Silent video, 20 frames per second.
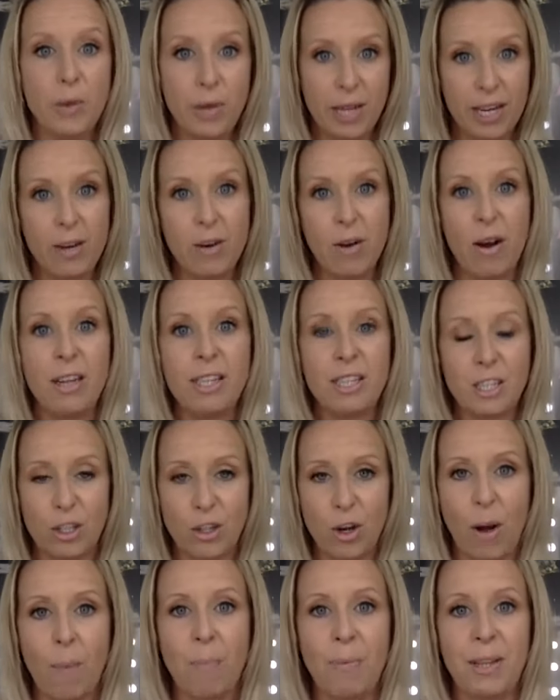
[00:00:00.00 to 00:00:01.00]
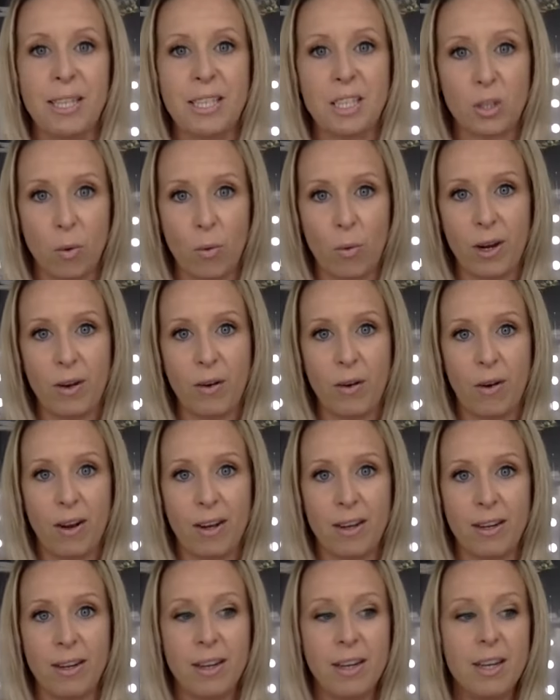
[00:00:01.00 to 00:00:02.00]
You cannot stop this going
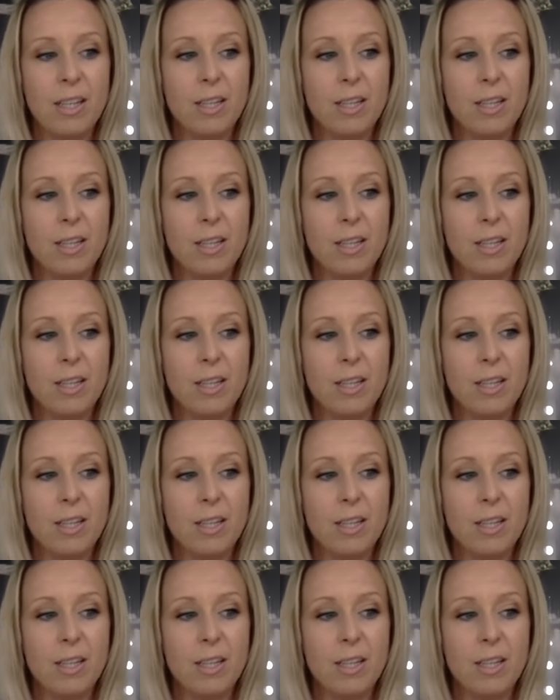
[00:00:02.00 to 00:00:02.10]
on.